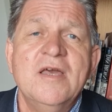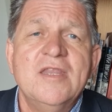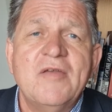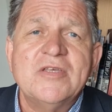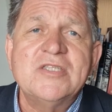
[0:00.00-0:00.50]

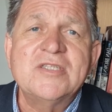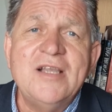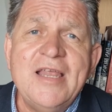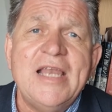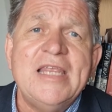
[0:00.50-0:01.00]
There is
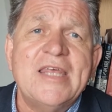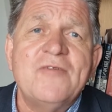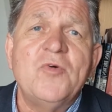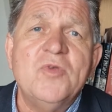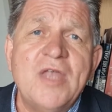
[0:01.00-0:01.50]
clearly,
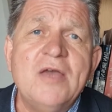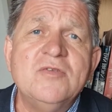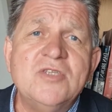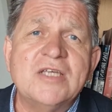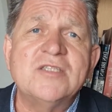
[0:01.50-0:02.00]
therefore, no
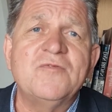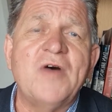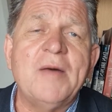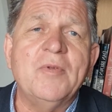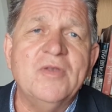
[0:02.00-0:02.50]

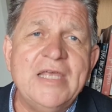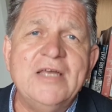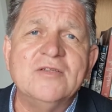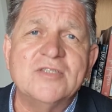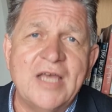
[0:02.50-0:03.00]
justifiable
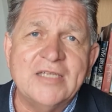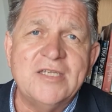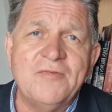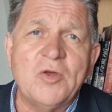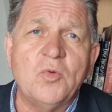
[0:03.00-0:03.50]
legal,
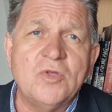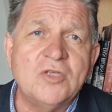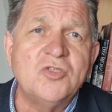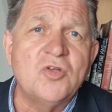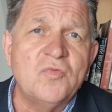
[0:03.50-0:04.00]
scientific, or
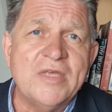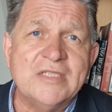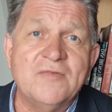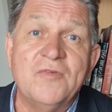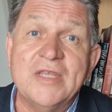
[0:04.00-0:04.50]
logical
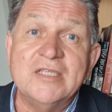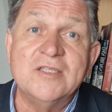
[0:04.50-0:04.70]
reason for these